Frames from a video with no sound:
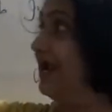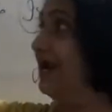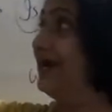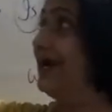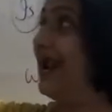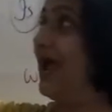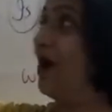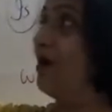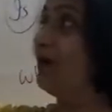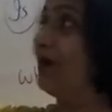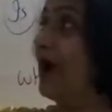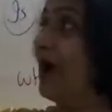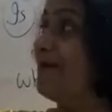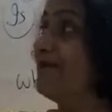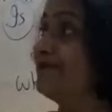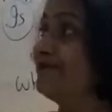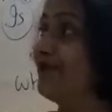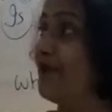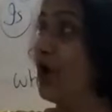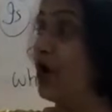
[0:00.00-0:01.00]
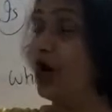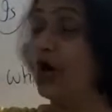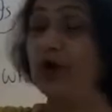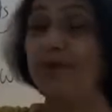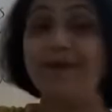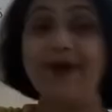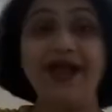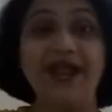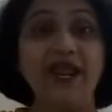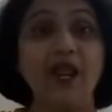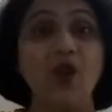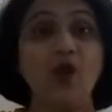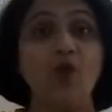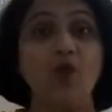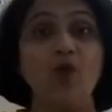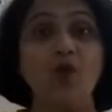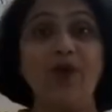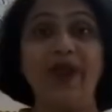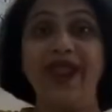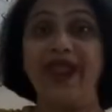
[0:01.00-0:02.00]
Now comes followed by
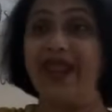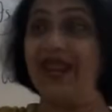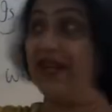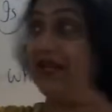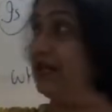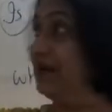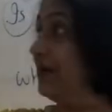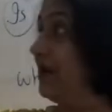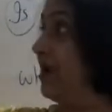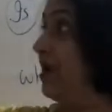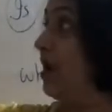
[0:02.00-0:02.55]
when.